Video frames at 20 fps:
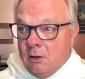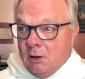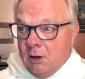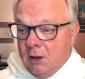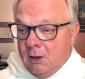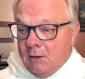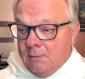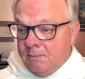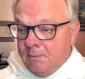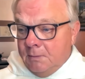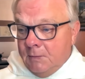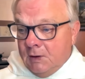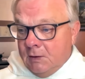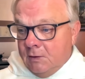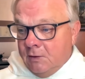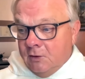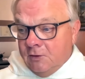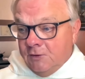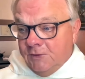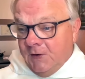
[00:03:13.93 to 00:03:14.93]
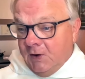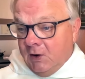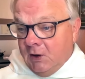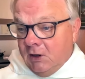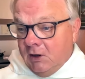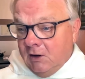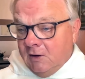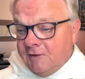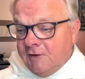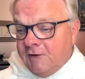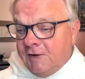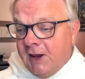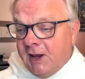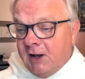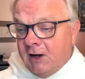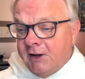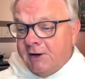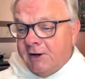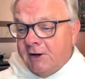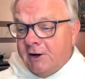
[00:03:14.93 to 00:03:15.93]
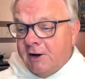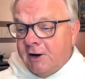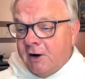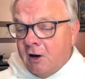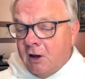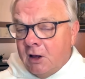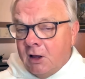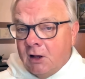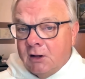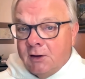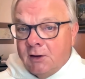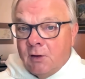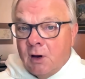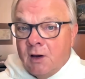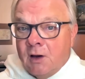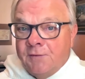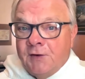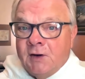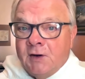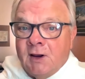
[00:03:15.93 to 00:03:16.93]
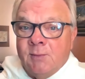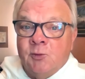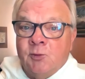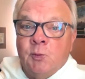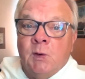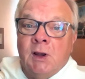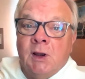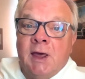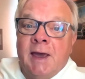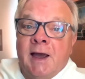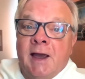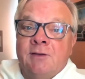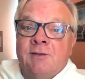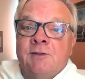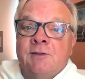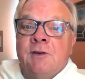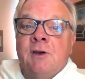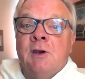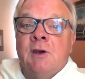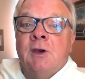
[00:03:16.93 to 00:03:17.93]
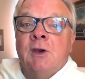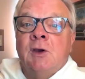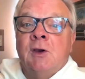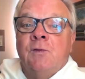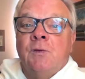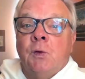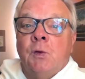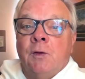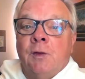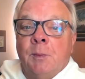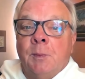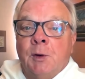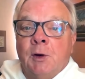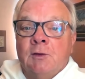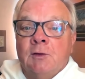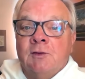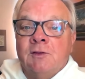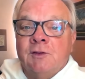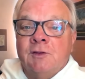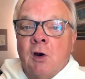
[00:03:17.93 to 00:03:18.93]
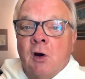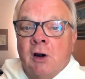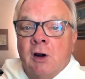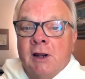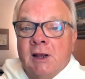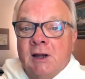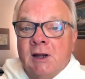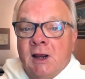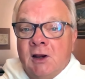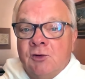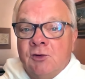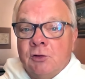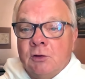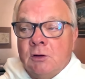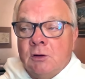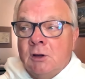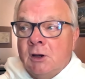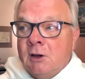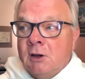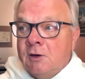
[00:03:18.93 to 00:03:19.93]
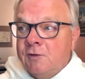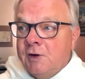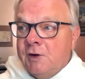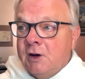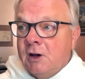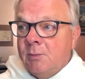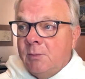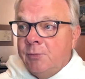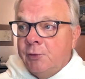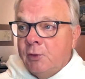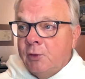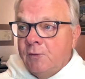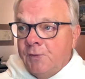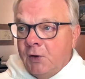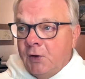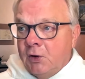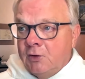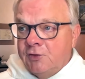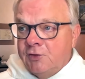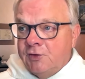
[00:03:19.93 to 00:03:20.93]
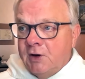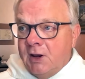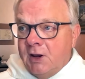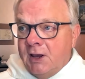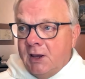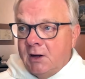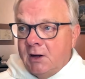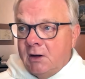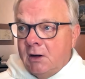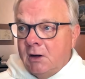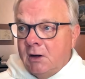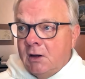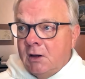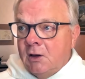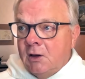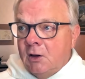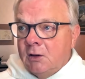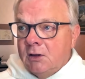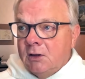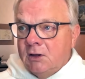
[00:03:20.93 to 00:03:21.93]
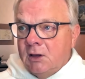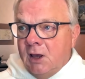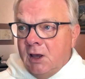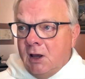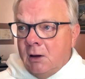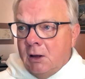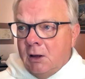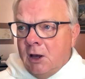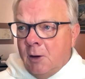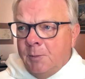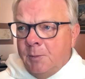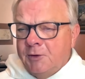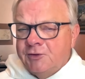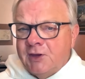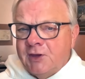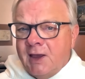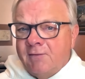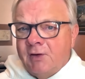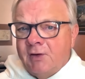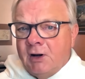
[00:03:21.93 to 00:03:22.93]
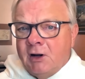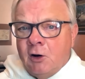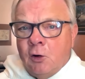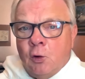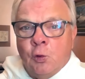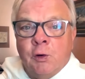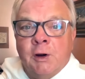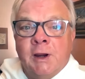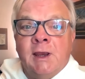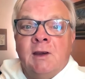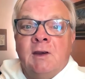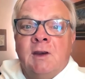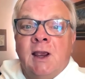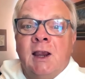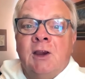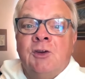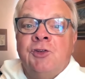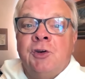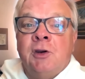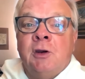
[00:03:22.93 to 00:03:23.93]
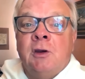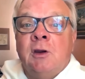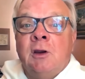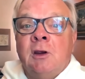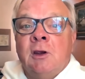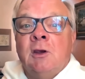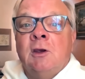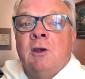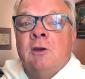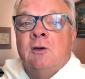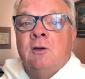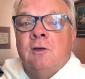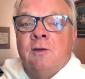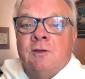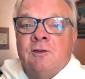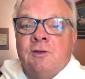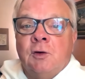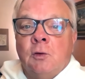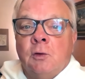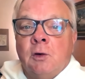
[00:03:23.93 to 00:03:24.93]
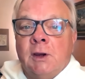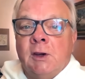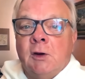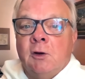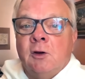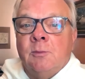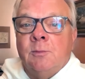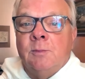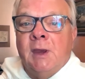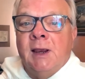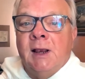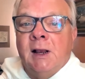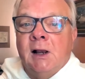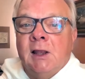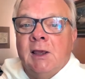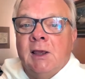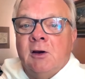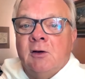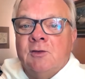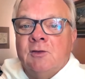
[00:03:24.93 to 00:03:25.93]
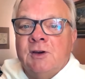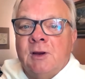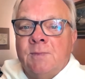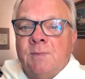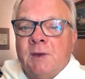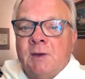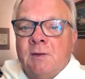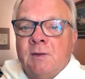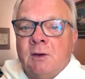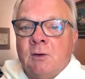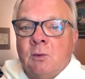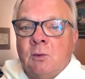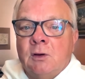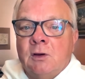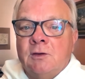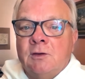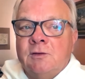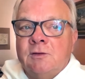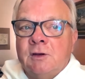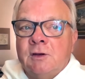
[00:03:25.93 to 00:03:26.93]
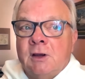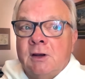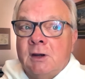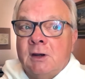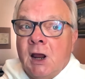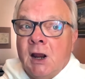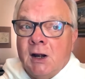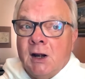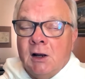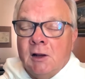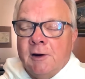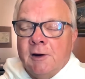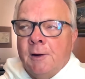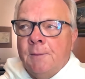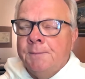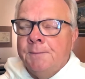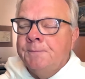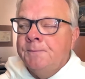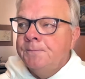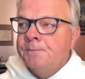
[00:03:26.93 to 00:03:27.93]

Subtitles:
There's very little detail in it at all. And oftentimes we'll ask for the person's guardian angel to come through first and help us have a little orientation to the story or to make clear something that was not clear.